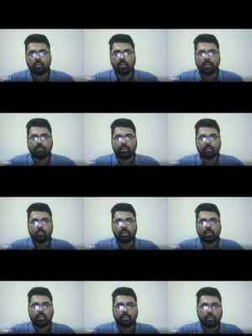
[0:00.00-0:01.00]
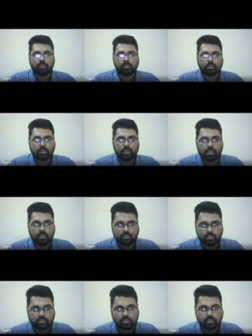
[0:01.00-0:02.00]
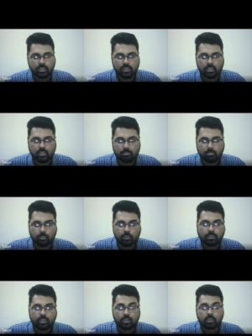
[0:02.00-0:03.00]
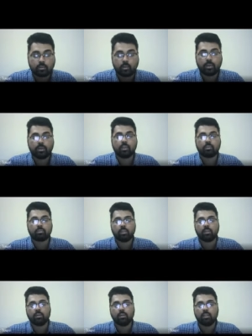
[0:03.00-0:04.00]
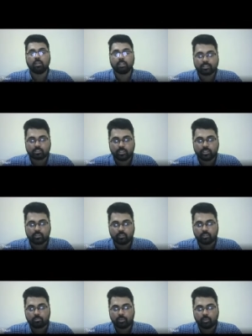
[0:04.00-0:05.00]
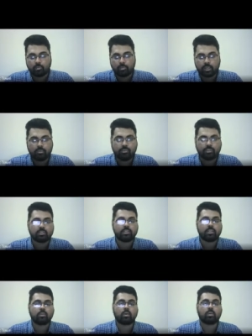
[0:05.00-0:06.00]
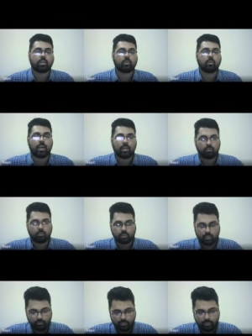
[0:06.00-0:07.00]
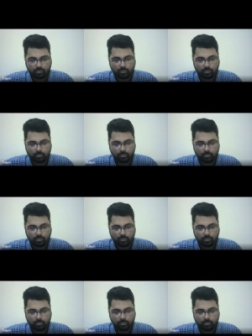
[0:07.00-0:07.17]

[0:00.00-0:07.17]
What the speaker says: it will be reducing the stresses and improving the quality of the strength of the particular material, which is not required for the revealing.